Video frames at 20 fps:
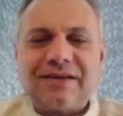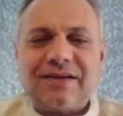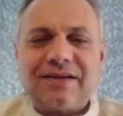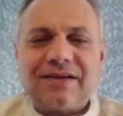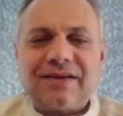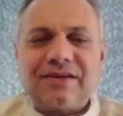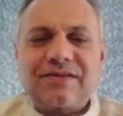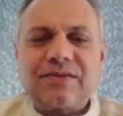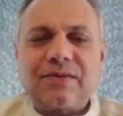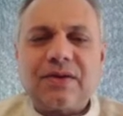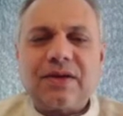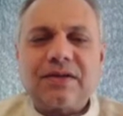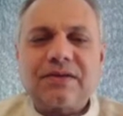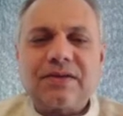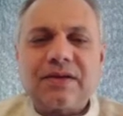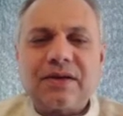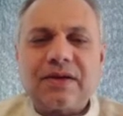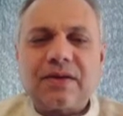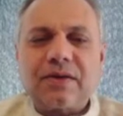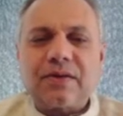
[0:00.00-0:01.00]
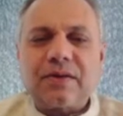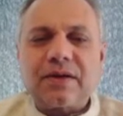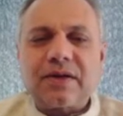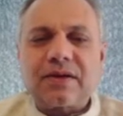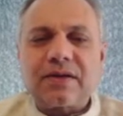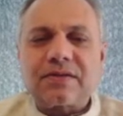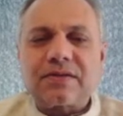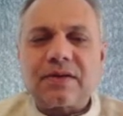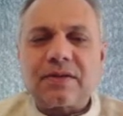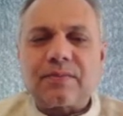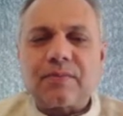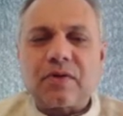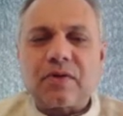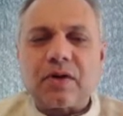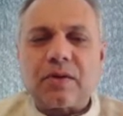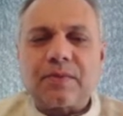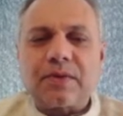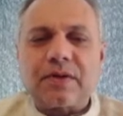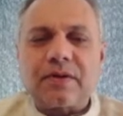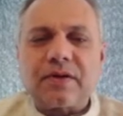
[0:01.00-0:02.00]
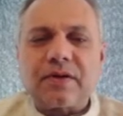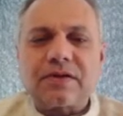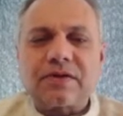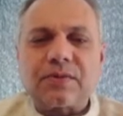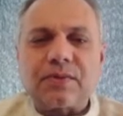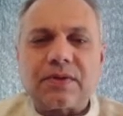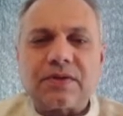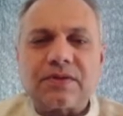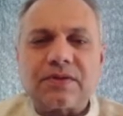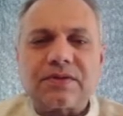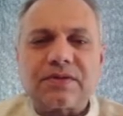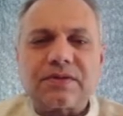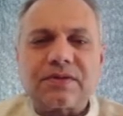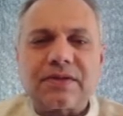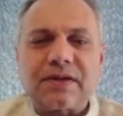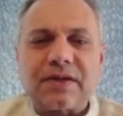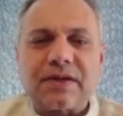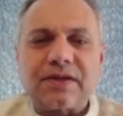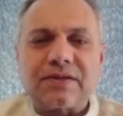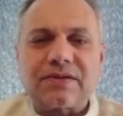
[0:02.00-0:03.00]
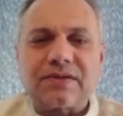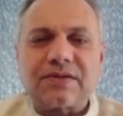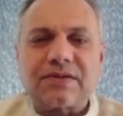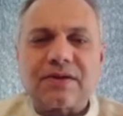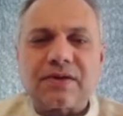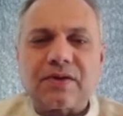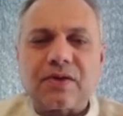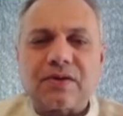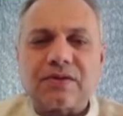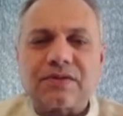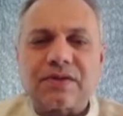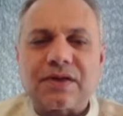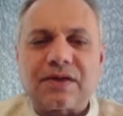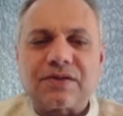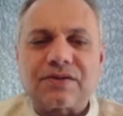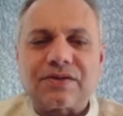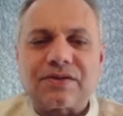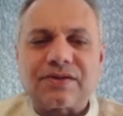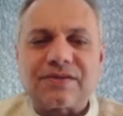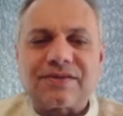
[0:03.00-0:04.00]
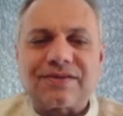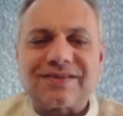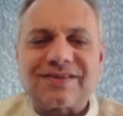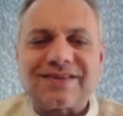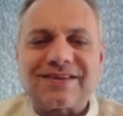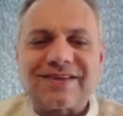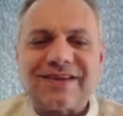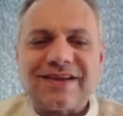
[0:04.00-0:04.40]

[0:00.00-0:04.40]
So let's take a look at some common rituals that exist across cultures.